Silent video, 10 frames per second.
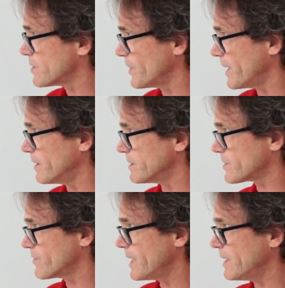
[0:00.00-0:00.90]
displayed on the
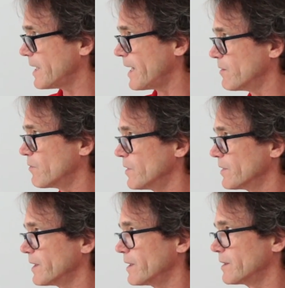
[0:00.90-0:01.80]
screen, and it
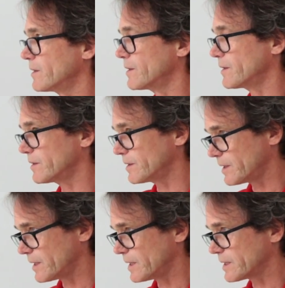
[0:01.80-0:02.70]
will
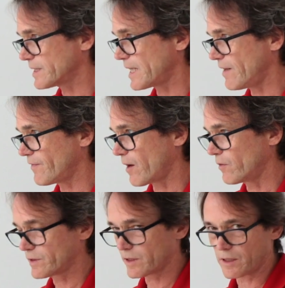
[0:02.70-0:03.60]
save
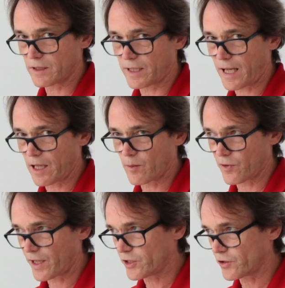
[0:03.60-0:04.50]
out the
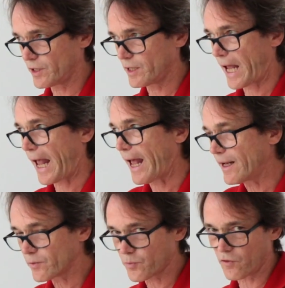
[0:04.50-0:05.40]
calibration
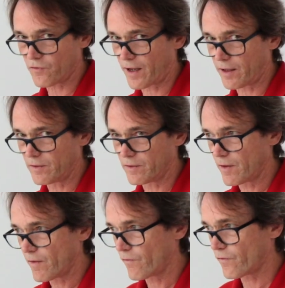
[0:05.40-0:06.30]
and a profile
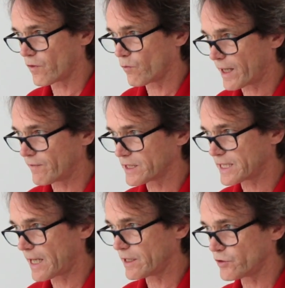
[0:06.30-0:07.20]
for whatever
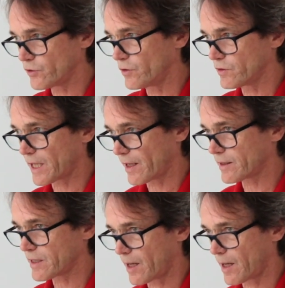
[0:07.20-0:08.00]
settings you used at that